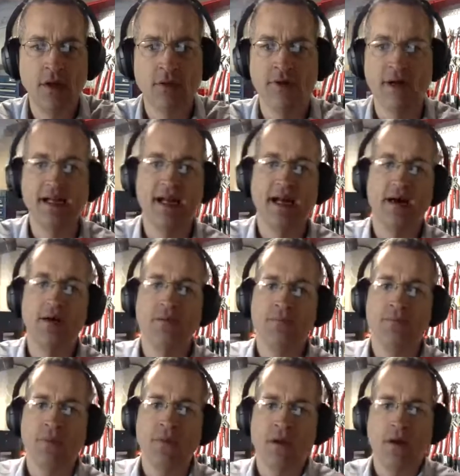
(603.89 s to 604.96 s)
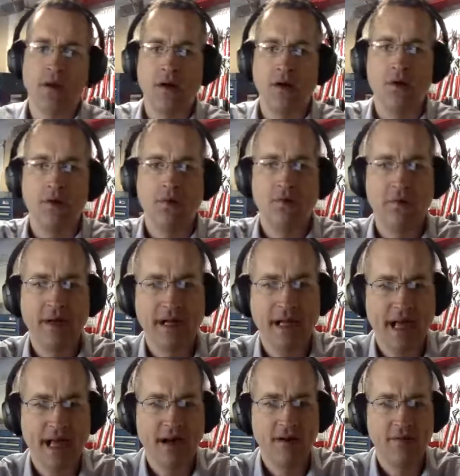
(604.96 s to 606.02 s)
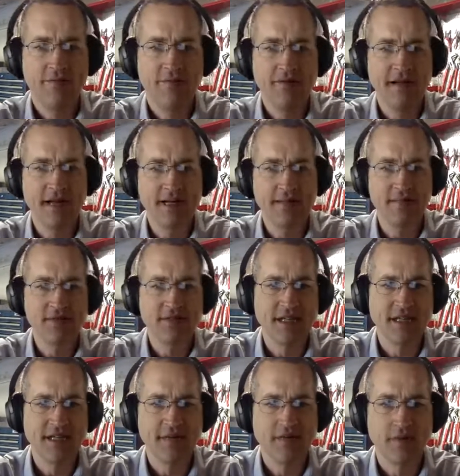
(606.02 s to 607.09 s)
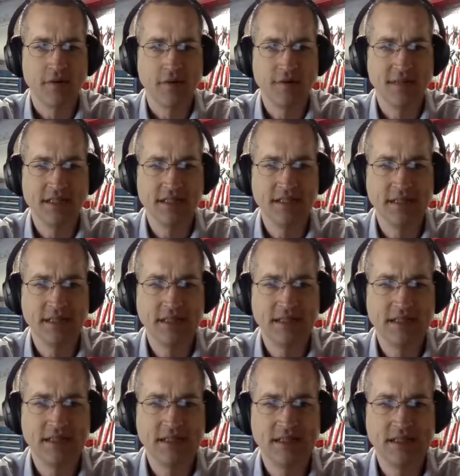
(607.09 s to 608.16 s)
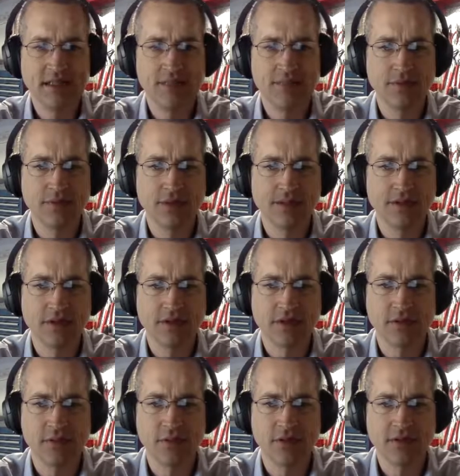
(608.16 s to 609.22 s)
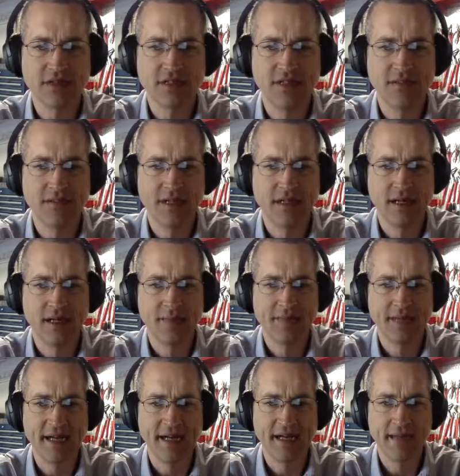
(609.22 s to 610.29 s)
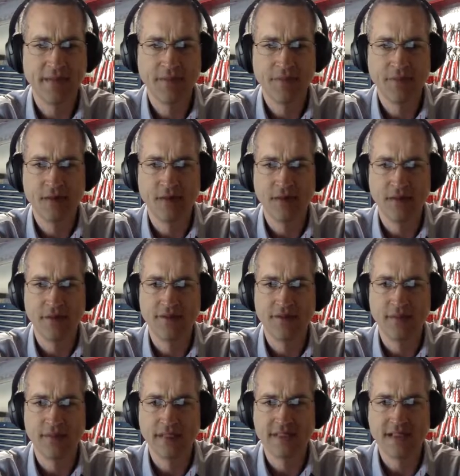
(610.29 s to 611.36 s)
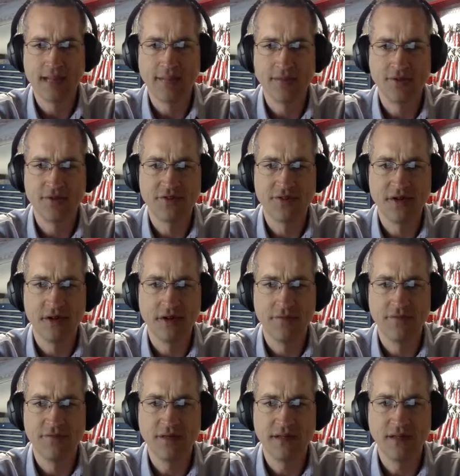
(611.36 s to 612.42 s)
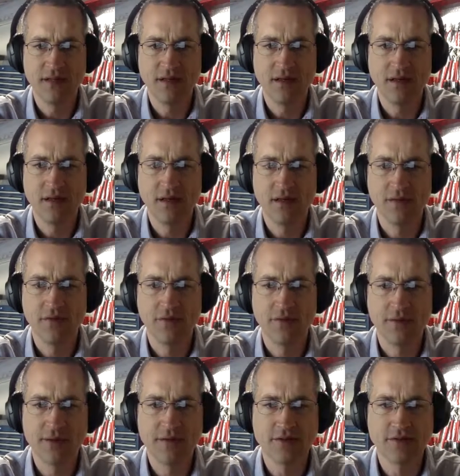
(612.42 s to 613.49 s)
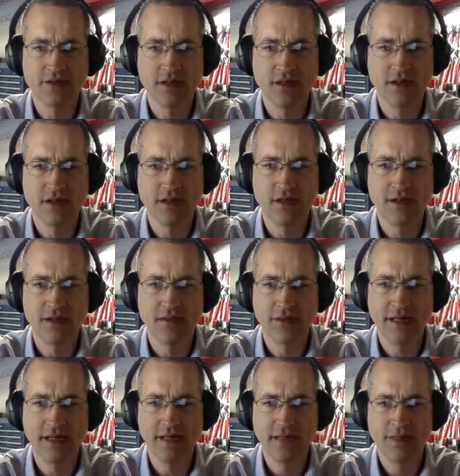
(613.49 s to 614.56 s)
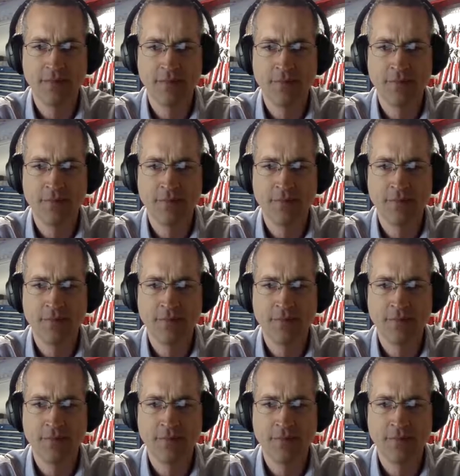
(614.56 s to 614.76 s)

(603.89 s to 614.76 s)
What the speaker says: Right now, we have 90% of our PCBs, printed circuit boards, have been updated. Some examples of the renders here on the right.